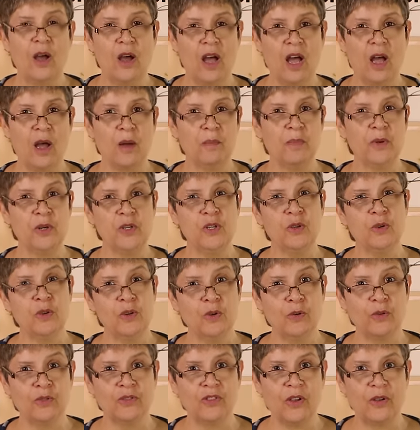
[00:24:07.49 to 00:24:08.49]
Uh, but you
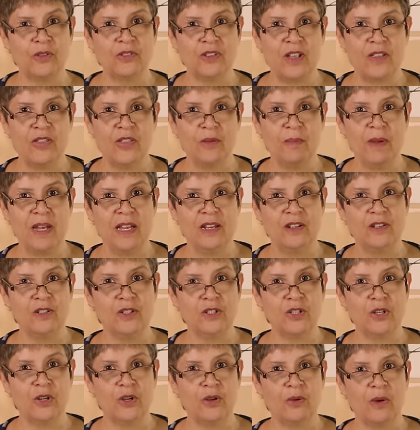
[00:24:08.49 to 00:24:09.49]
can also send them in
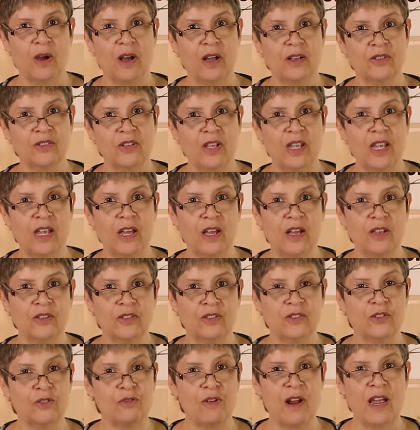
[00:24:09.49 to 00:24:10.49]
to us here,
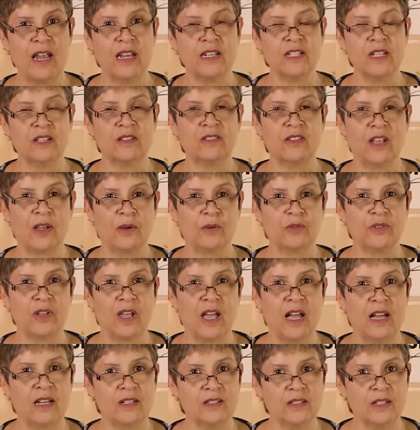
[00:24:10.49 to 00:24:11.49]
direct sales
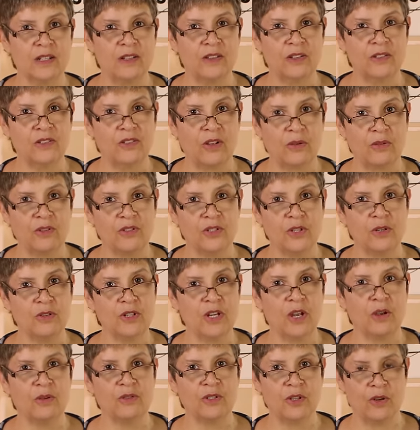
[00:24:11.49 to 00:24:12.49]
at
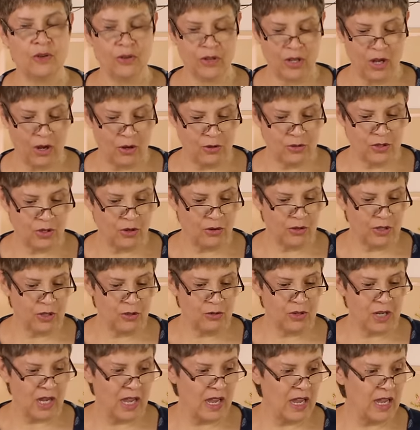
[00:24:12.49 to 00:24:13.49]

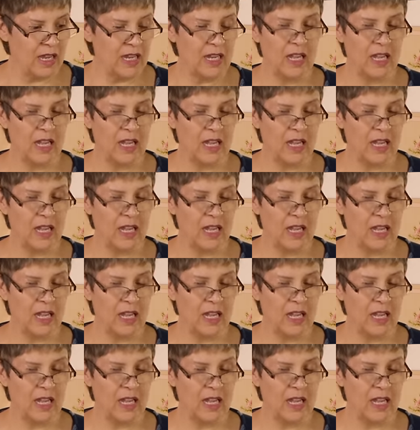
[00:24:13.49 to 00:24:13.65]
sewingstudio.co.uk.